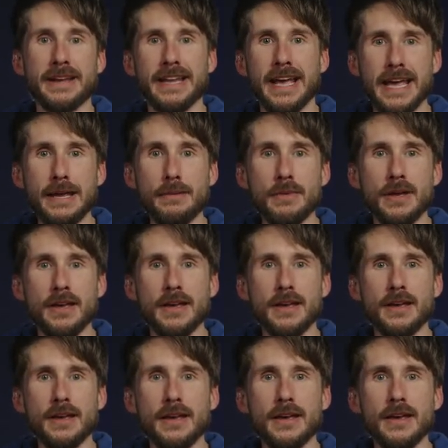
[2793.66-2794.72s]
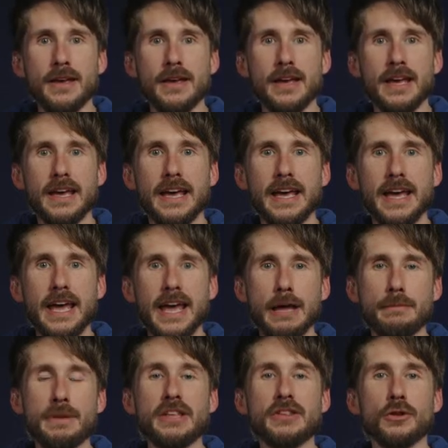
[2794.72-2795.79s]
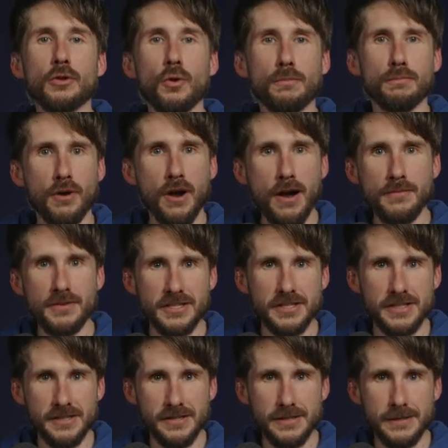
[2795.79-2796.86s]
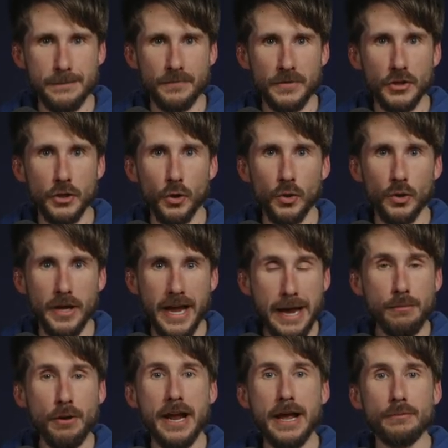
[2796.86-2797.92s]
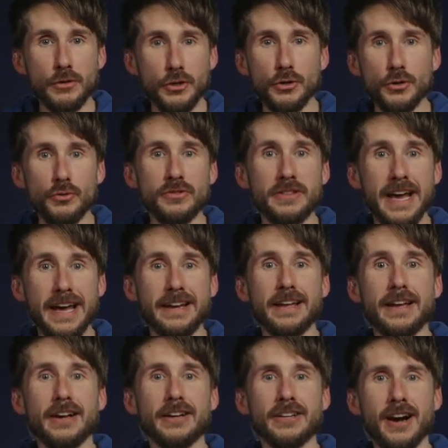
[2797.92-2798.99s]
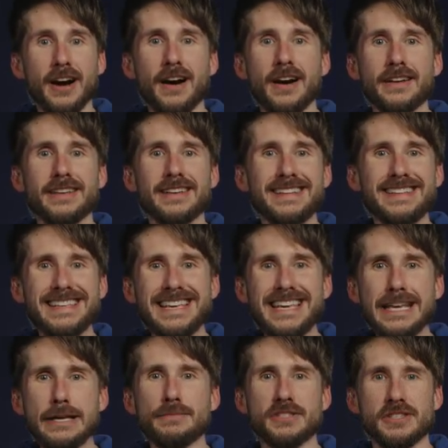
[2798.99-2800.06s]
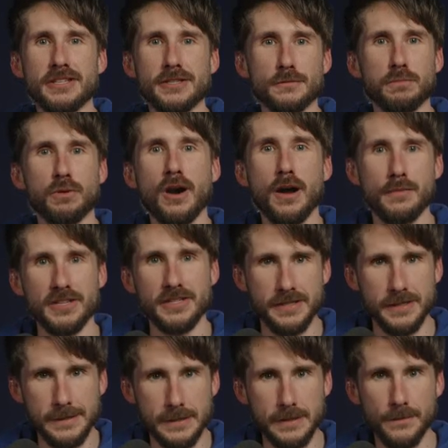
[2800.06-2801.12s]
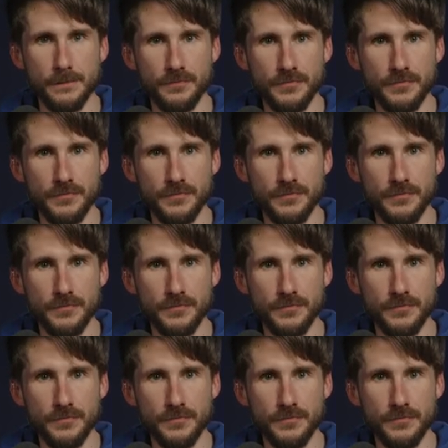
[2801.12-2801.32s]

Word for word: name. And being the Lord promises, the, Abraham knew that God keeps his promises.